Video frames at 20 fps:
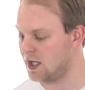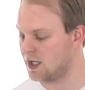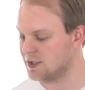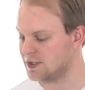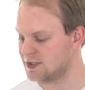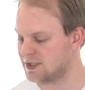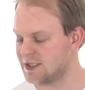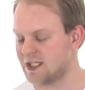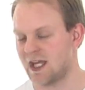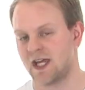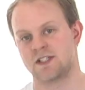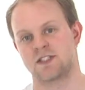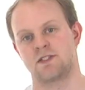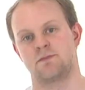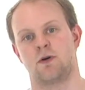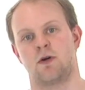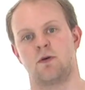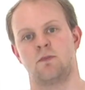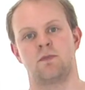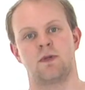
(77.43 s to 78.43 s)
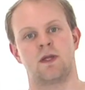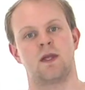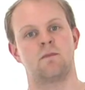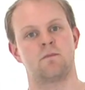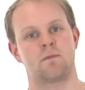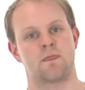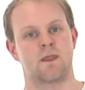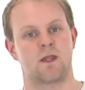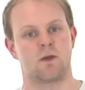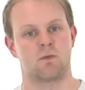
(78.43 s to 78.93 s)
just attach the bottom bit
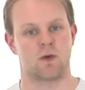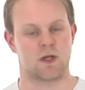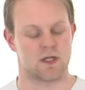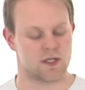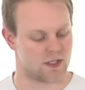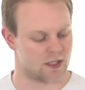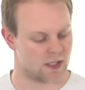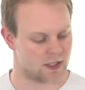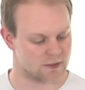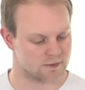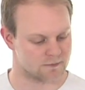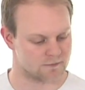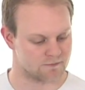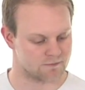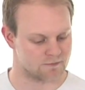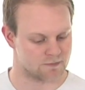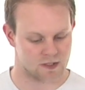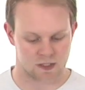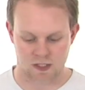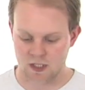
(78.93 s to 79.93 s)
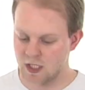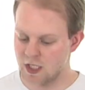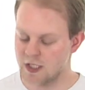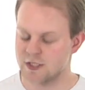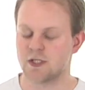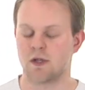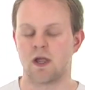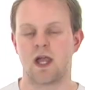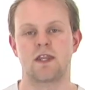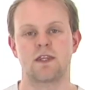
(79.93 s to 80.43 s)
and away you go.
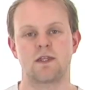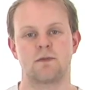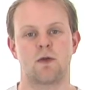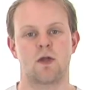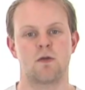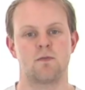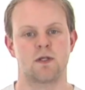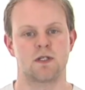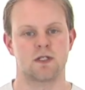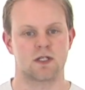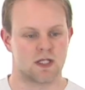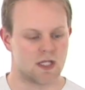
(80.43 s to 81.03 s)
So at the moment,